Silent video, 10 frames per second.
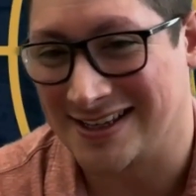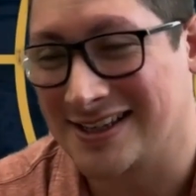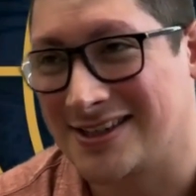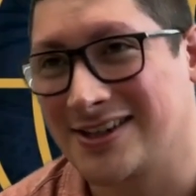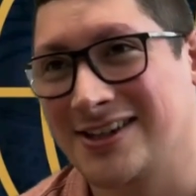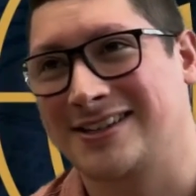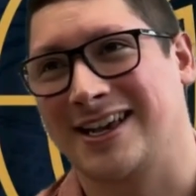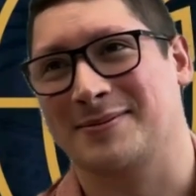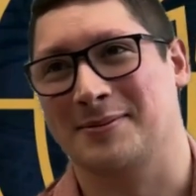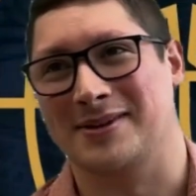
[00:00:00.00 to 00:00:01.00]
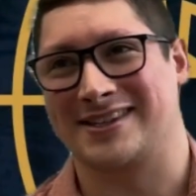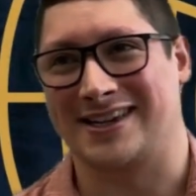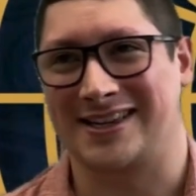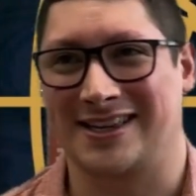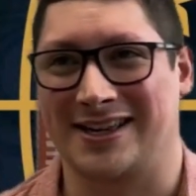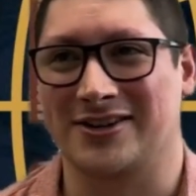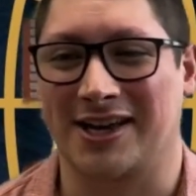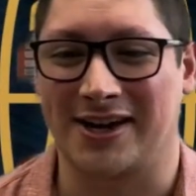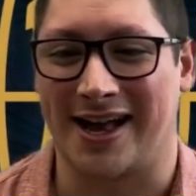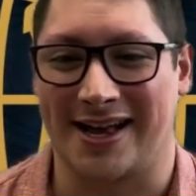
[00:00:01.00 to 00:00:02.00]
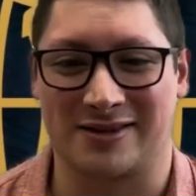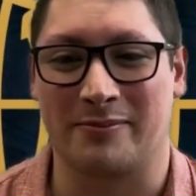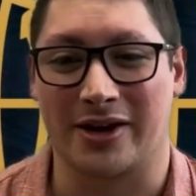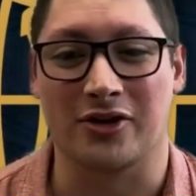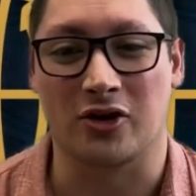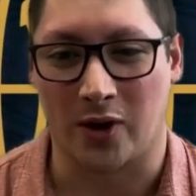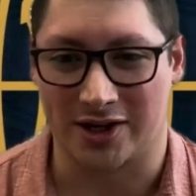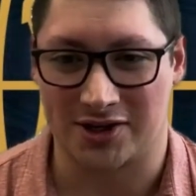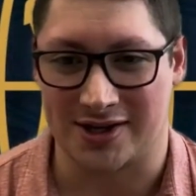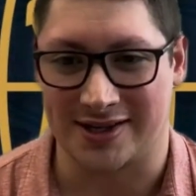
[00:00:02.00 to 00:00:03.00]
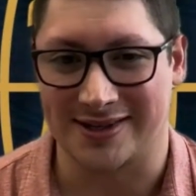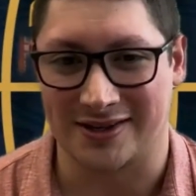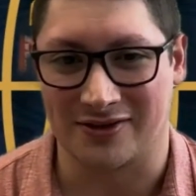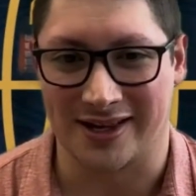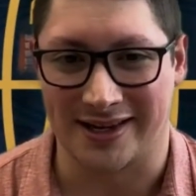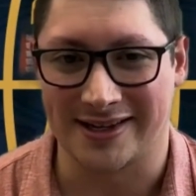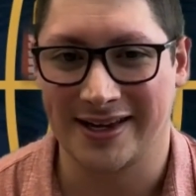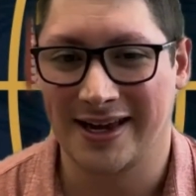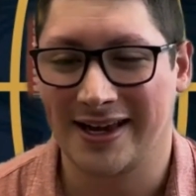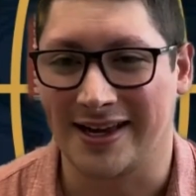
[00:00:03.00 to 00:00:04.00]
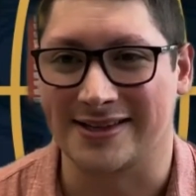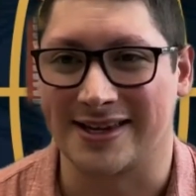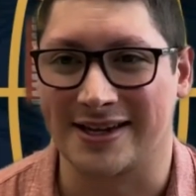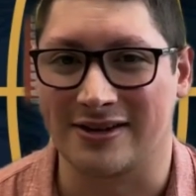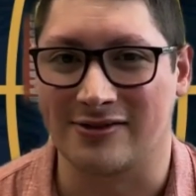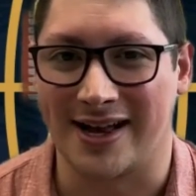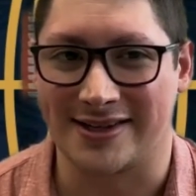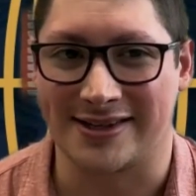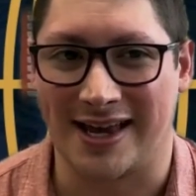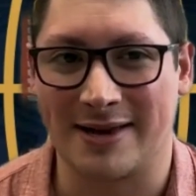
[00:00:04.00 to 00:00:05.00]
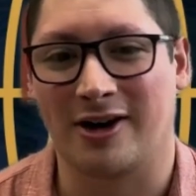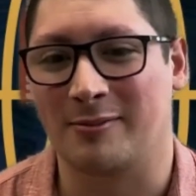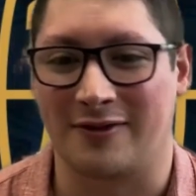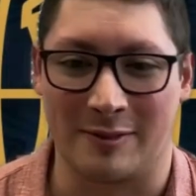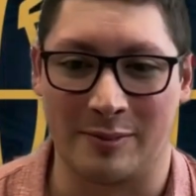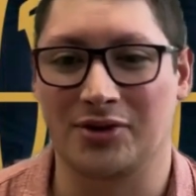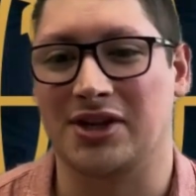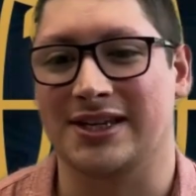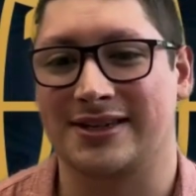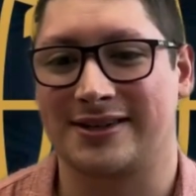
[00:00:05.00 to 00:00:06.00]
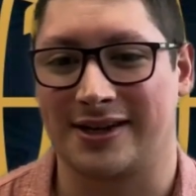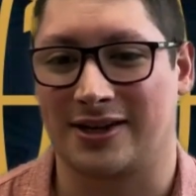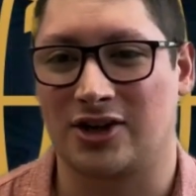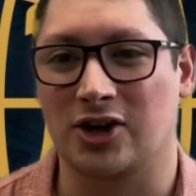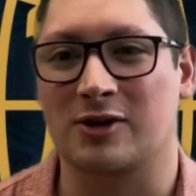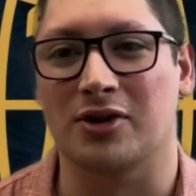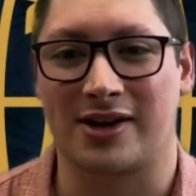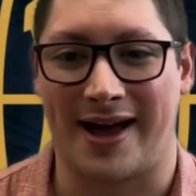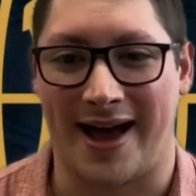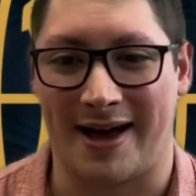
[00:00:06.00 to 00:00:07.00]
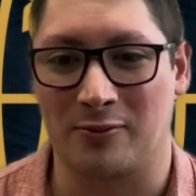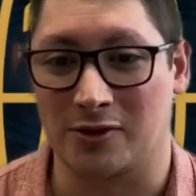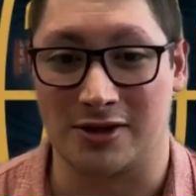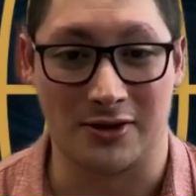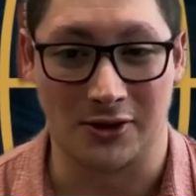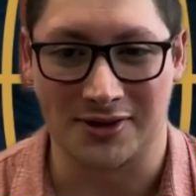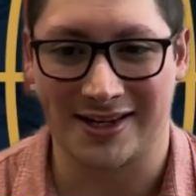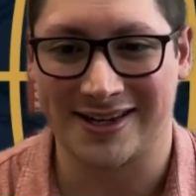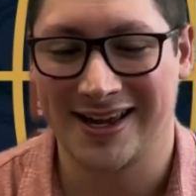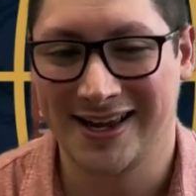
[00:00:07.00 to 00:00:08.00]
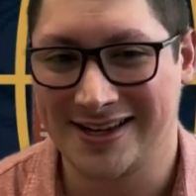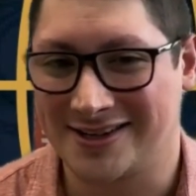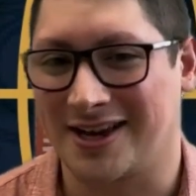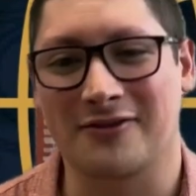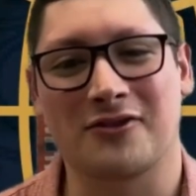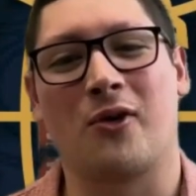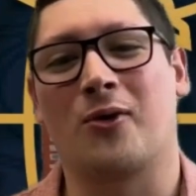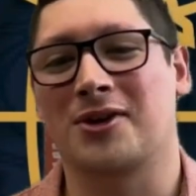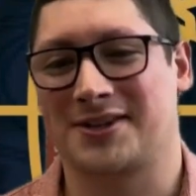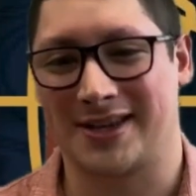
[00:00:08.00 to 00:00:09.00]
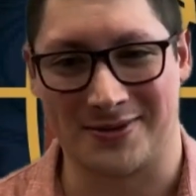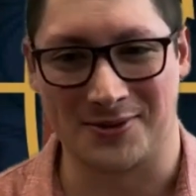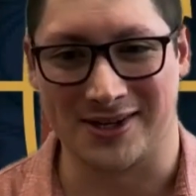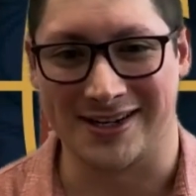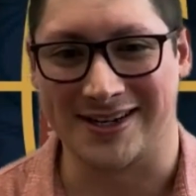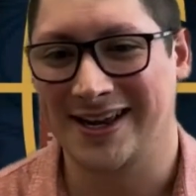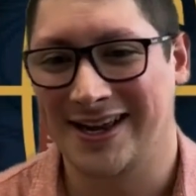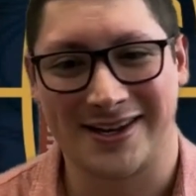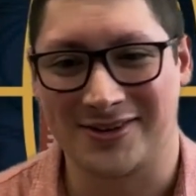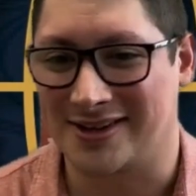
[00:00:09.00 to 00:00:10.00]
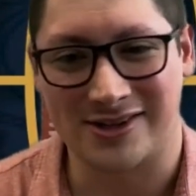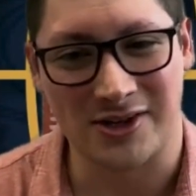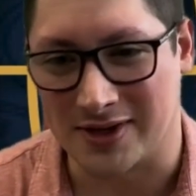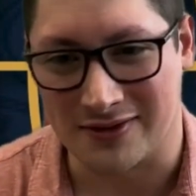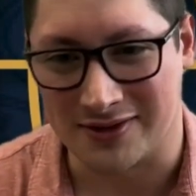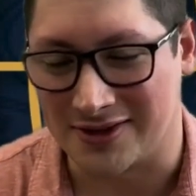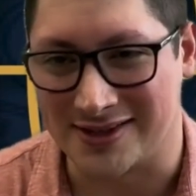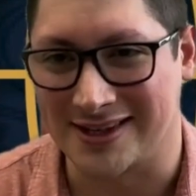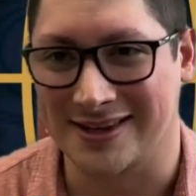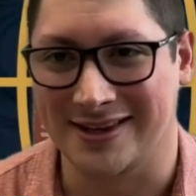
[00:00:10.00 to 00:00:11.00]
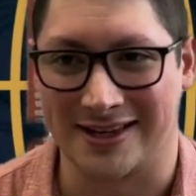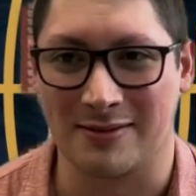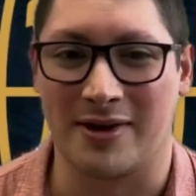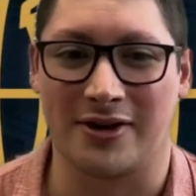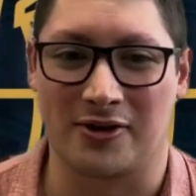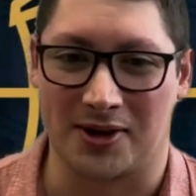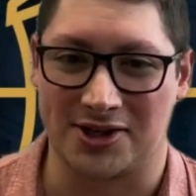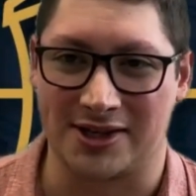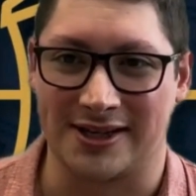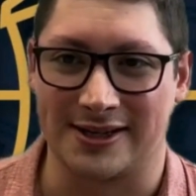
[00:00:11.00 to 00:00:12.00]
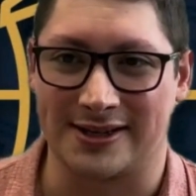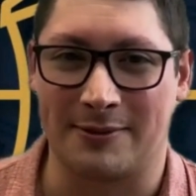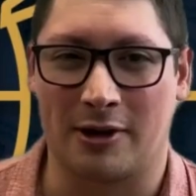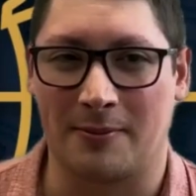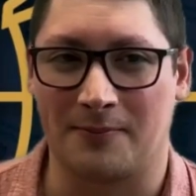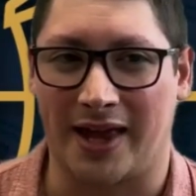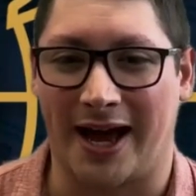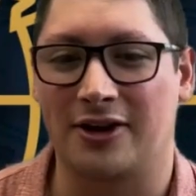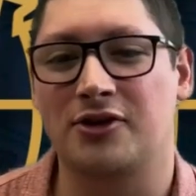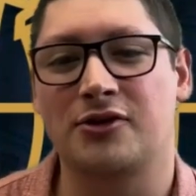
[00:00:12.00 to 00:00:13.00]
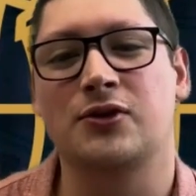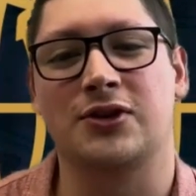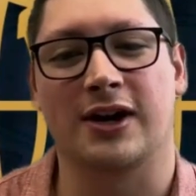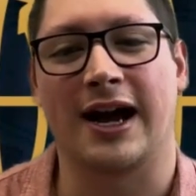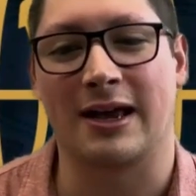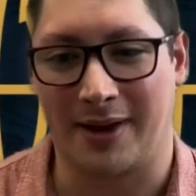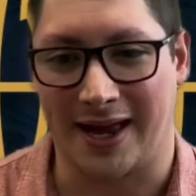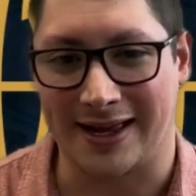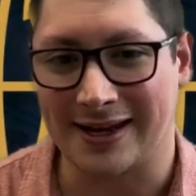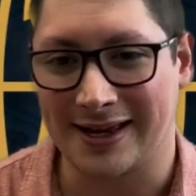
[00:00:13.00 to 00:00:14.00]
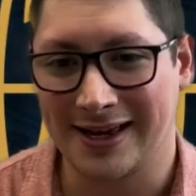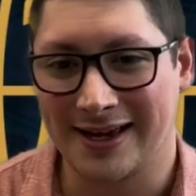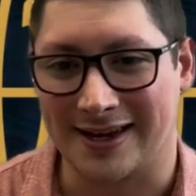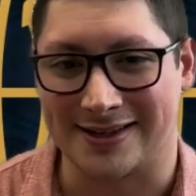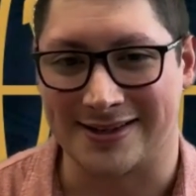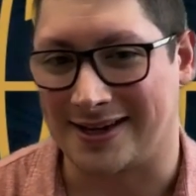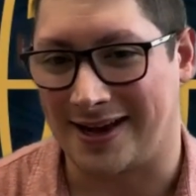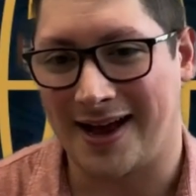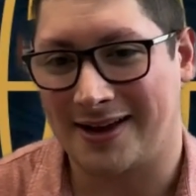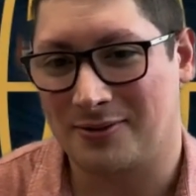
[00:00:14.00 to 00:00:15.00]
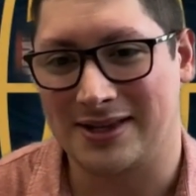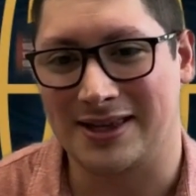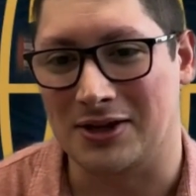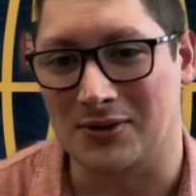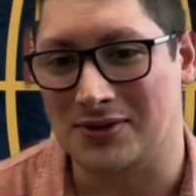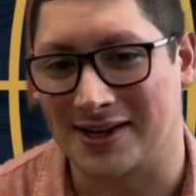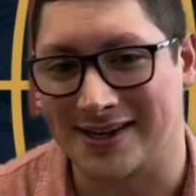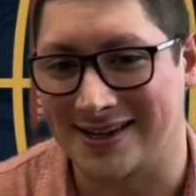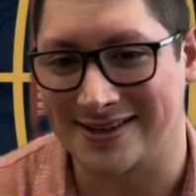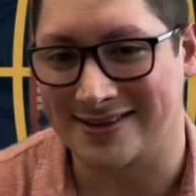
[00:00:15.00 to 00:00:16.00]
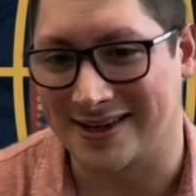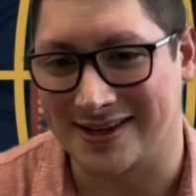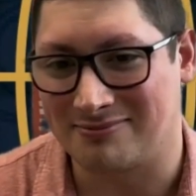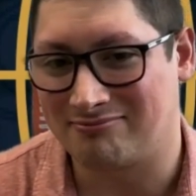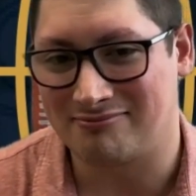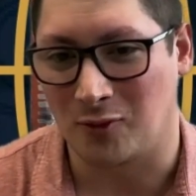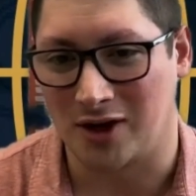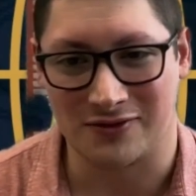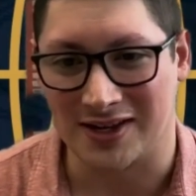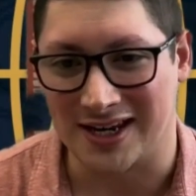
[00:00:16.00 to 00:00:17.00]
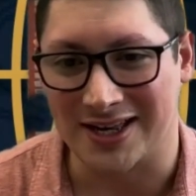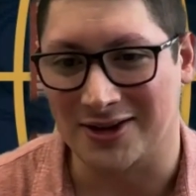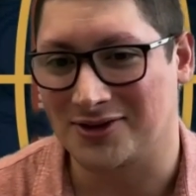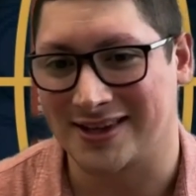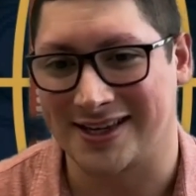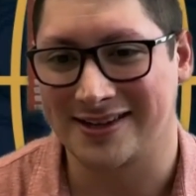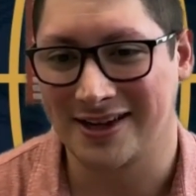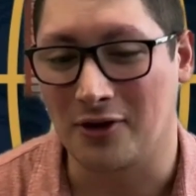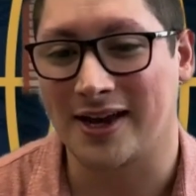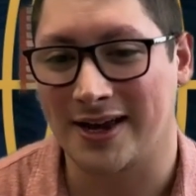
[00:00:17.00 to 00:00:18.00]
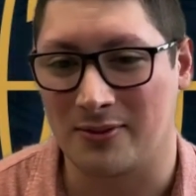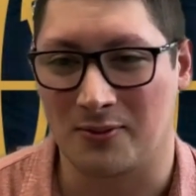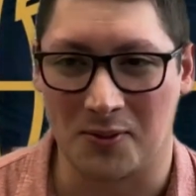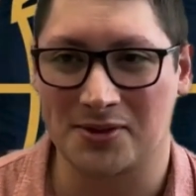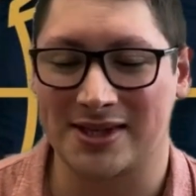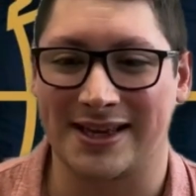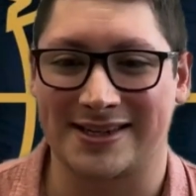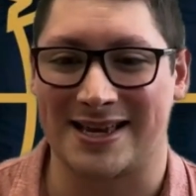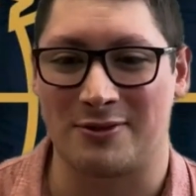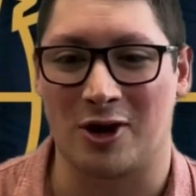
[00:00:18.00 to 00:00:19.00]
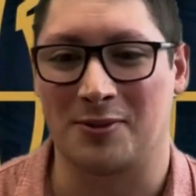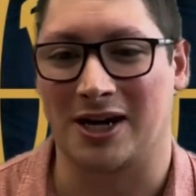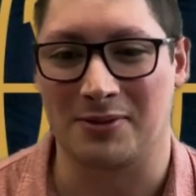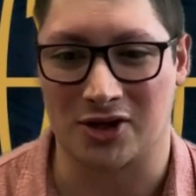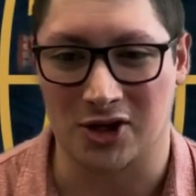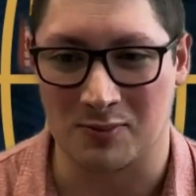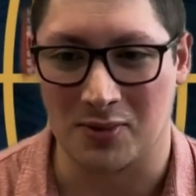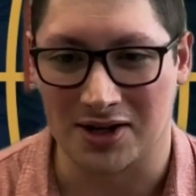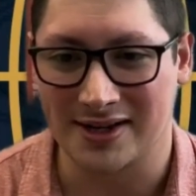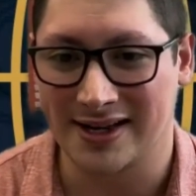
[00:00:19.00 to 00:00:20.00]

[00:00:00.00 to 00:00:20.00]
a good example, but it's like, here's how to ask better questions of like, instead of asking, hey mom, if I built this cookbook app, would you use it? She's like, of course I would. Like, she would never use it. Like, the better question is, hey mom, how do you use your iPad? And it's like, I read the news on it and like watch videos. And like, okay, when was the last time you opened up a cookbook?